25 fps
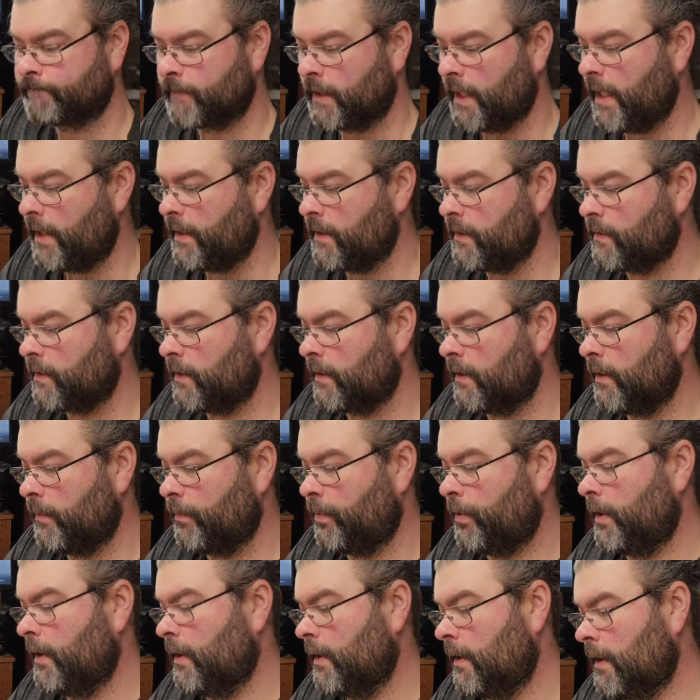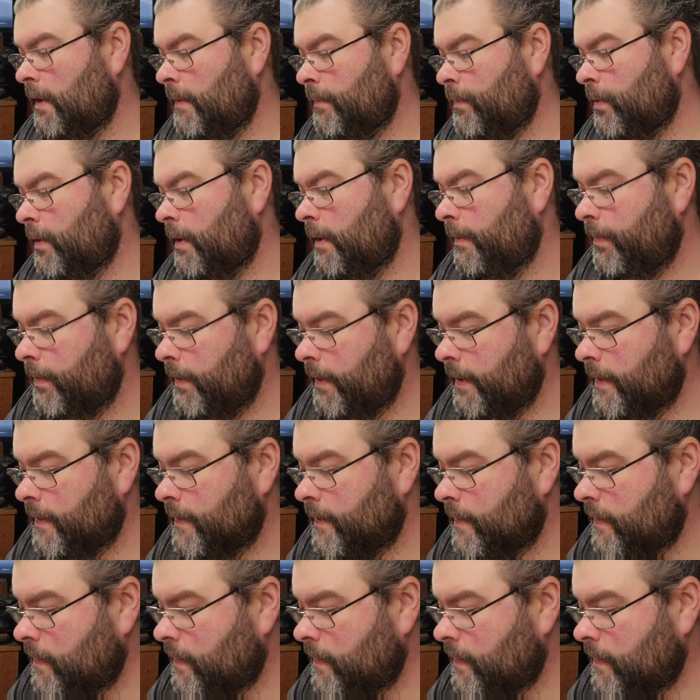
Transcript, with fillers: Yeah, this turned out pretty good. I'm pretty pleased.